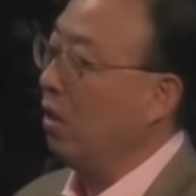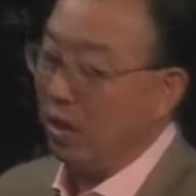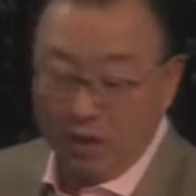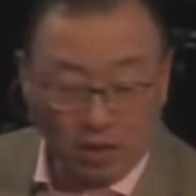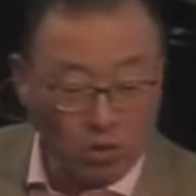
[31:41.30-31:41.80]

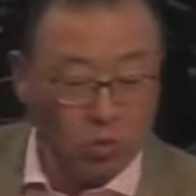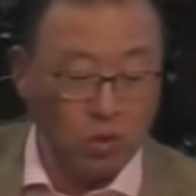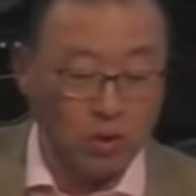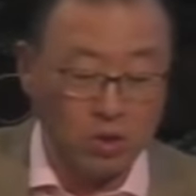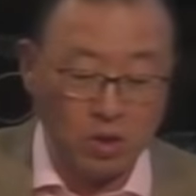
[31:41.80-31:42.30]
In other
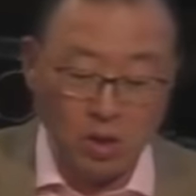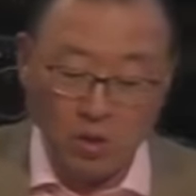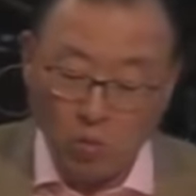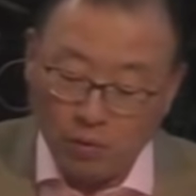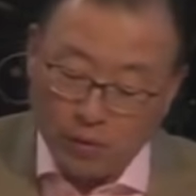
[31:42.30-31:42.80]
words,
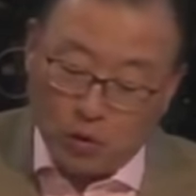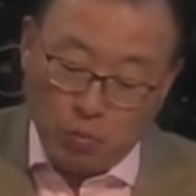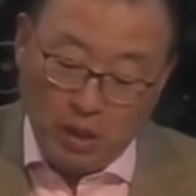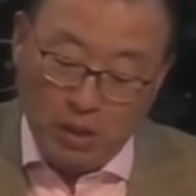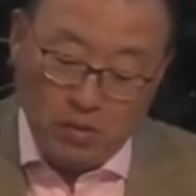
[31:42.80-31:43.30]
what this
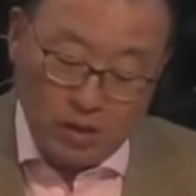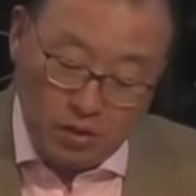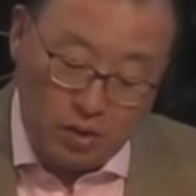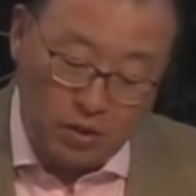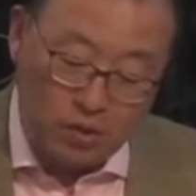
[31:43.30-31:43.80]
means is
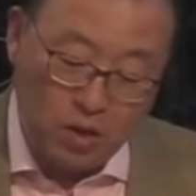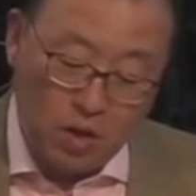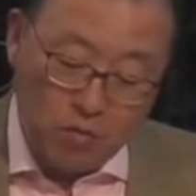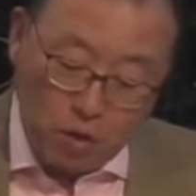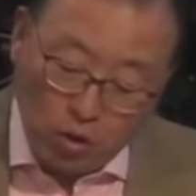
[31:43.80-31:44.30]
this
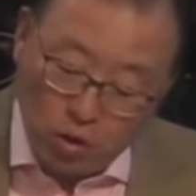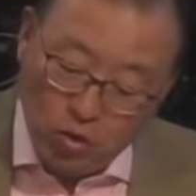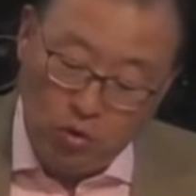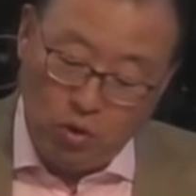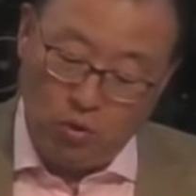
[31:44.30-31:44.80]
the good
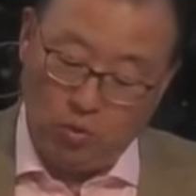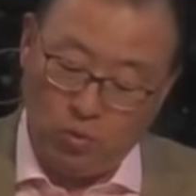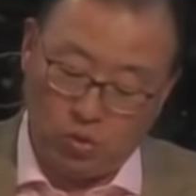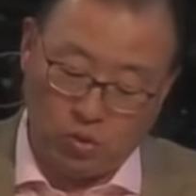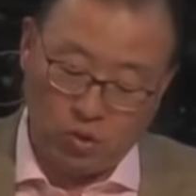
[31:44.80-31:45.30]

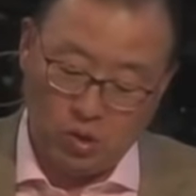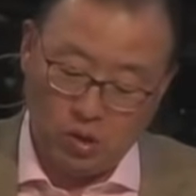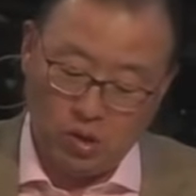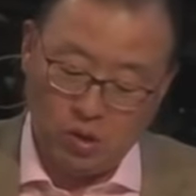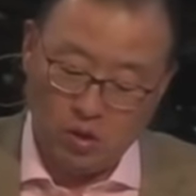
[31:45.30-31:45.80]
news,
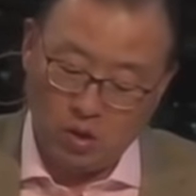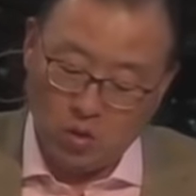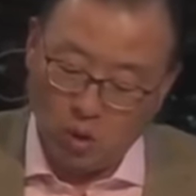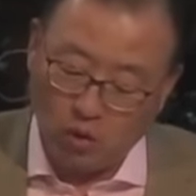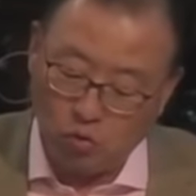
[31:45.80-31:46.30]

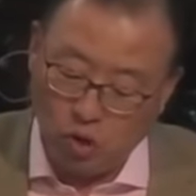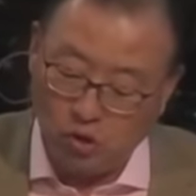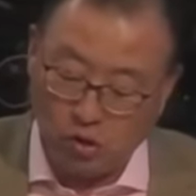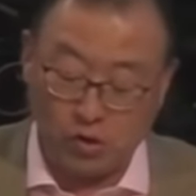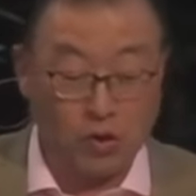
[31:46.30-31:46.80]
according to
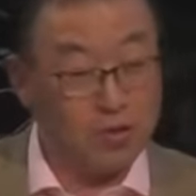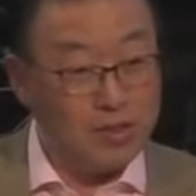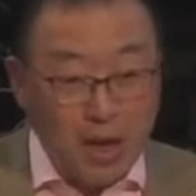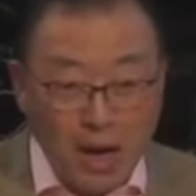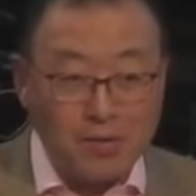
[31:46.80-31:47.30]
Jesus, does
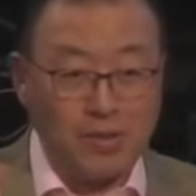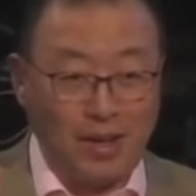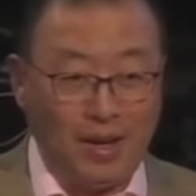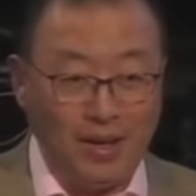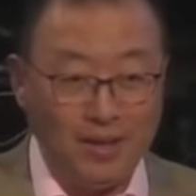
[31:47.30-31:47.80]
not
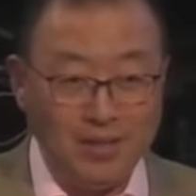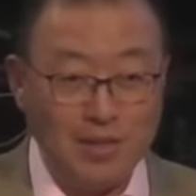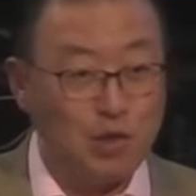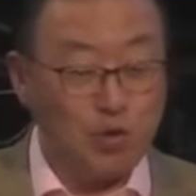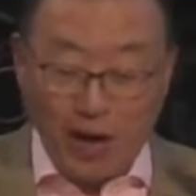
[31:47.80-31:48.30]
say,
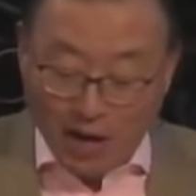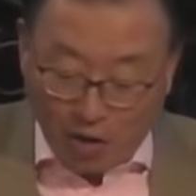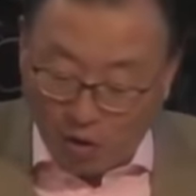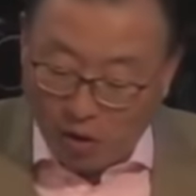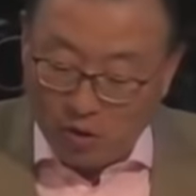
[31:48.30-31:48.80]
try
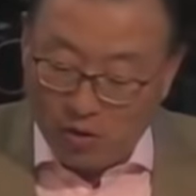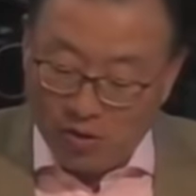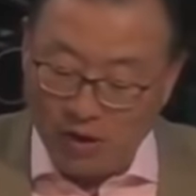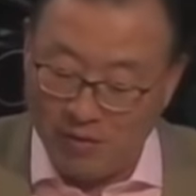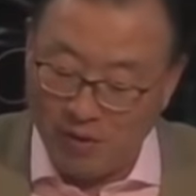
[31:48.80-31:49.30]
harder
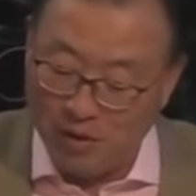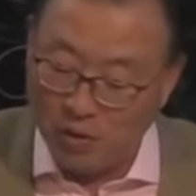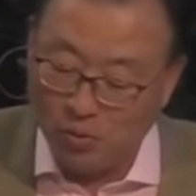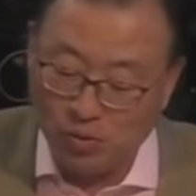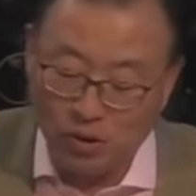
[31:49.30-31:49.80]
and then
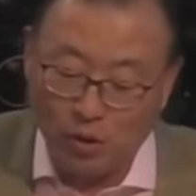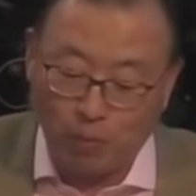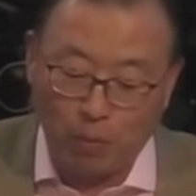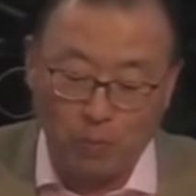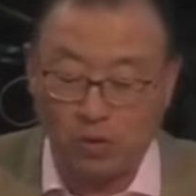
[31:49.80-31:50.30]
you'll see the
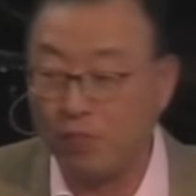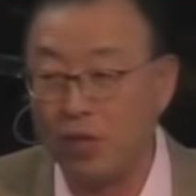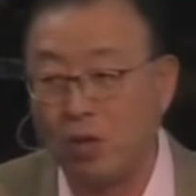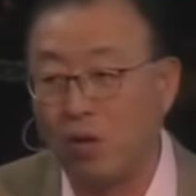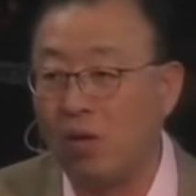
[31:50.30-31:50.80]
purpose of it
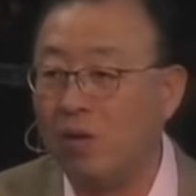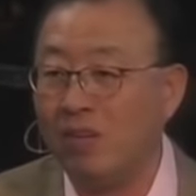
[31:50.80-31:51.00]
all.